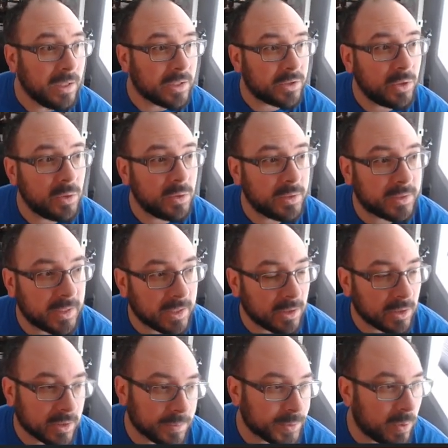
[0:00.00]
So let's take a look
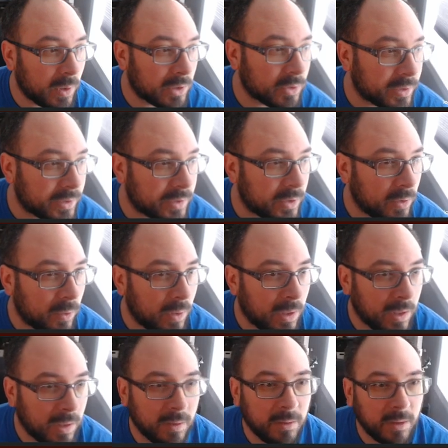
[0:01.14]
at some squadrons.
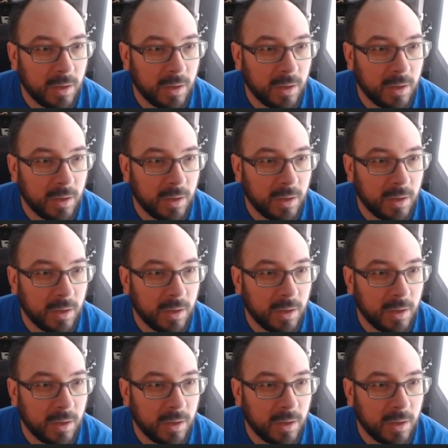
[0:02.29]
So